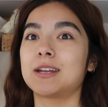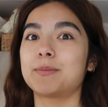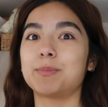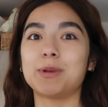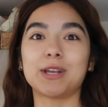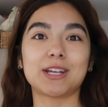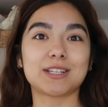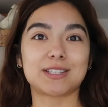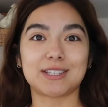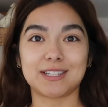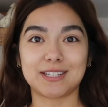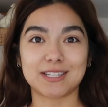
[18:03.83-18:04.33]

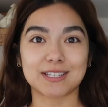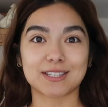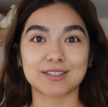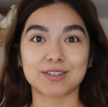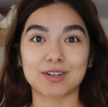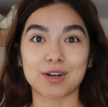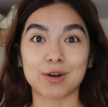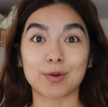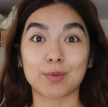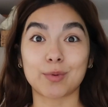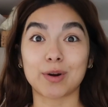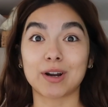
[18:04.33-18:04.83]
because he
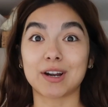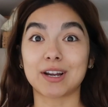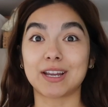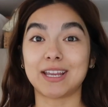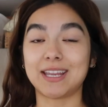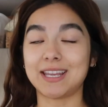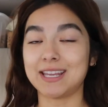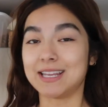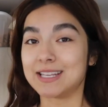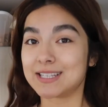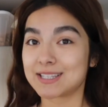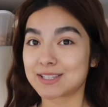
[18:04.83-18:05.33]
doesn't know where
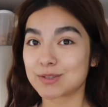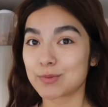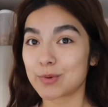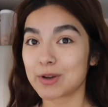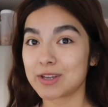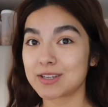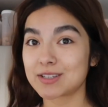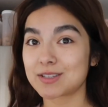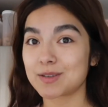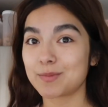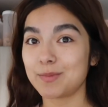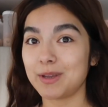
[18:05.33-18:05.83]
he's
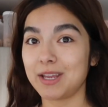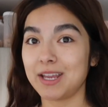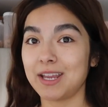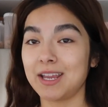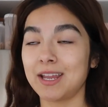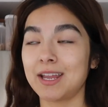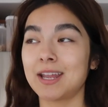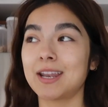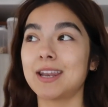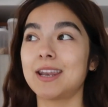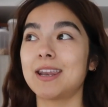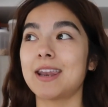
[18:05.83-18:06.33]
going to
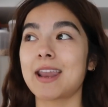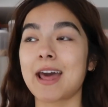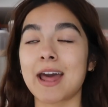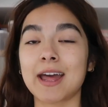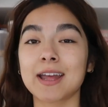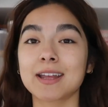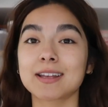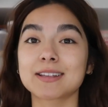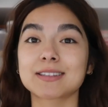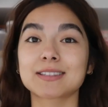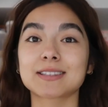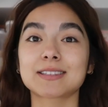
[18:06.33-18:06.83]
be
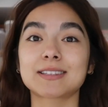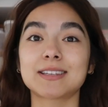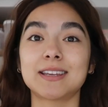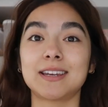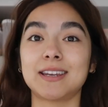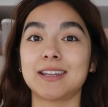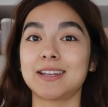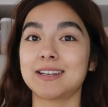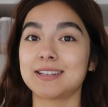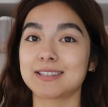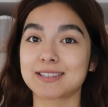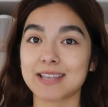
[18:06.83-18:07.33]
next
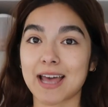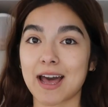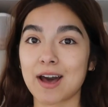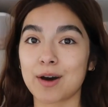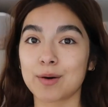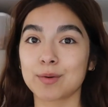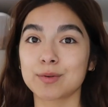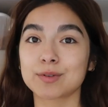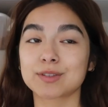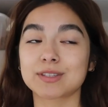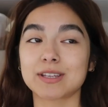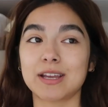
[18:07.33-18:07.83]
in his
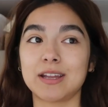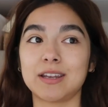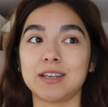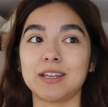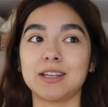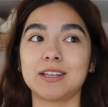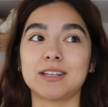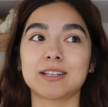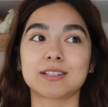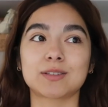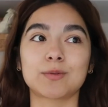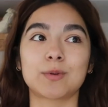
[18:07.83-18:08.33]
house and
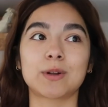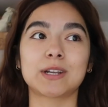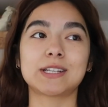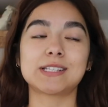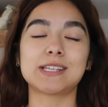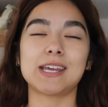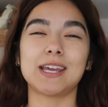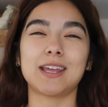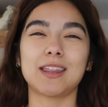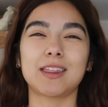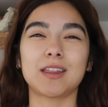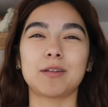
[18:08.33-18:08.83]
he doesn't want
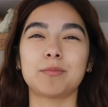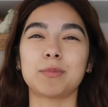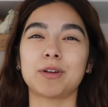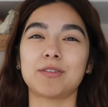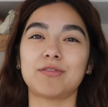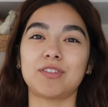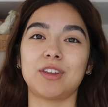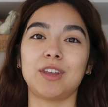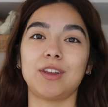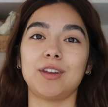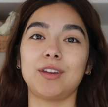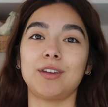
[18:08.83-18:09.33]
to take them
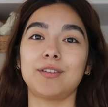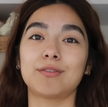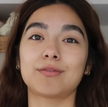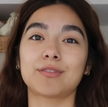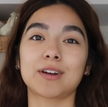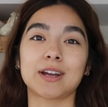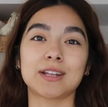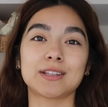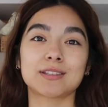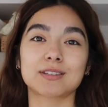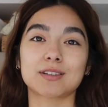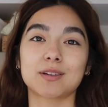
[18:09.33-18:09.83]
if he
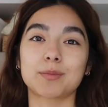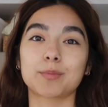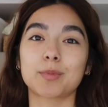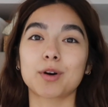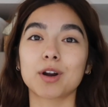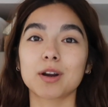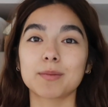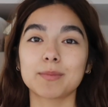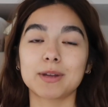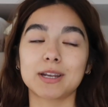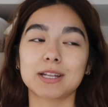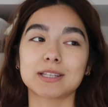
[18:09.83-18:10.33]
finds an
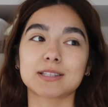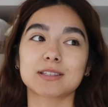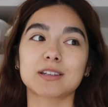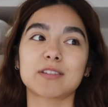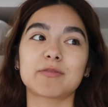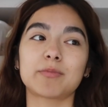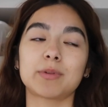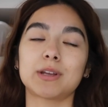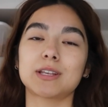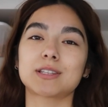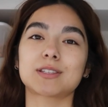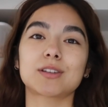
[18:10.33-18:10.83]
apartment and
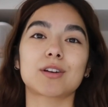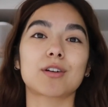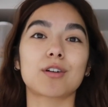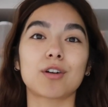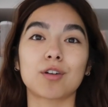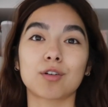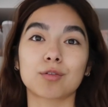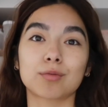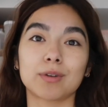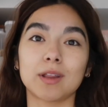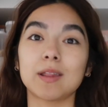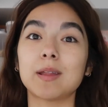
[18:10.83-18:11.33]
stuff because they're
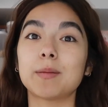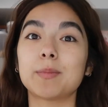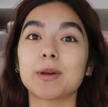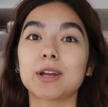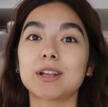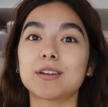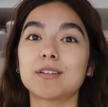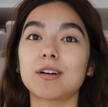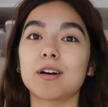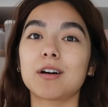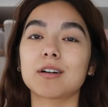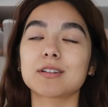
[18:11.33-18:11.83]
all really
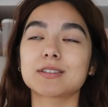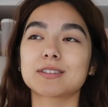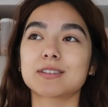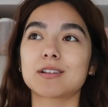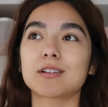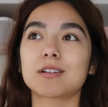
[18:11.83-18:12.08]
big dogs.